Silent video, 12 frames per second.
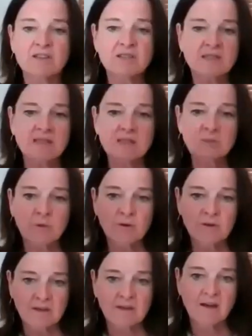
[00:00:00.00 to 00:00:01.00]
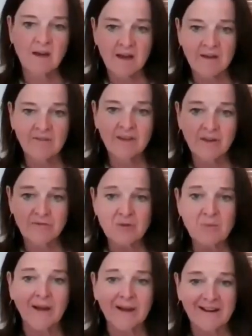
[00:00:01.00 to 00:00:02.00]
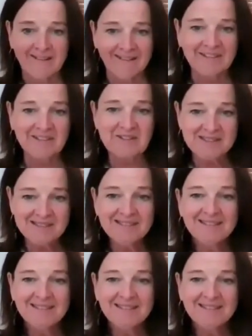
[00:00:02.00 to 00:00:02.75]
This book I give to my clients